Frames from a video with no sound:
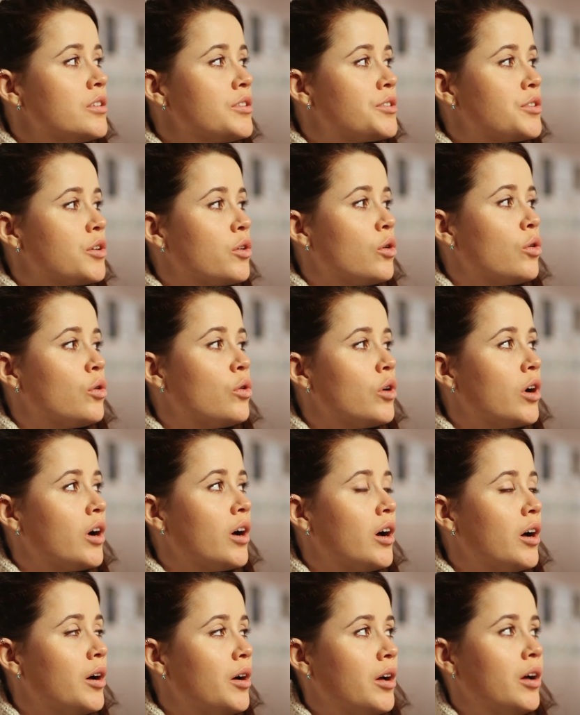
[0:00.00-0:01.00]

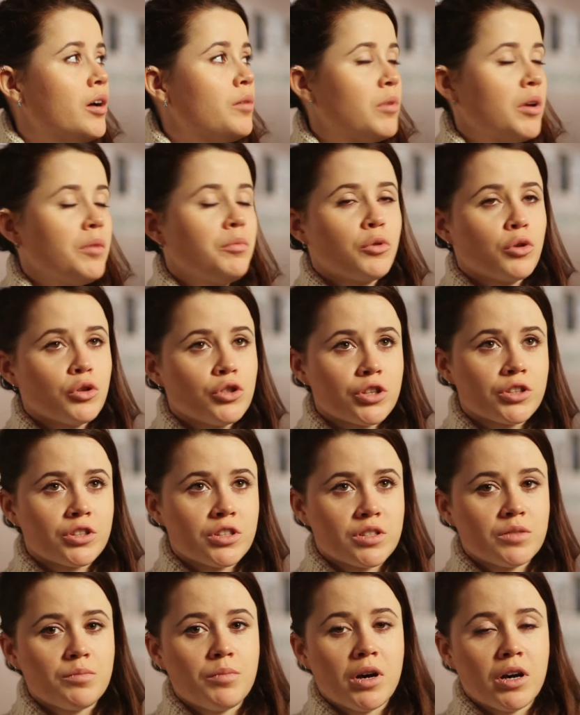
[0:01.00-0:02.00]
My project
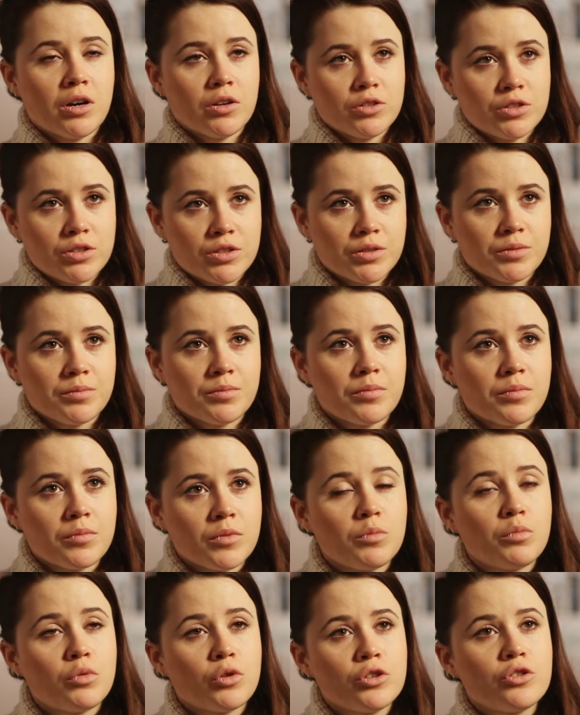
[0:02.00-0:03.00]
is about the
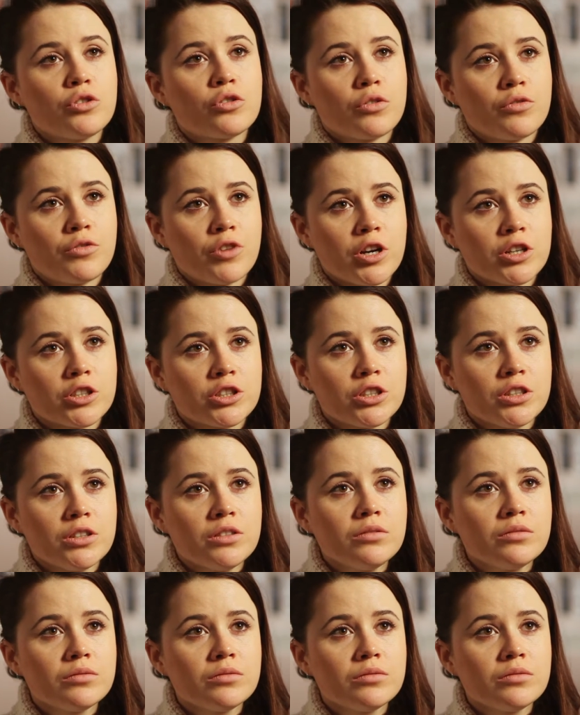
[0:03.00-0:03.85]
border of Russia,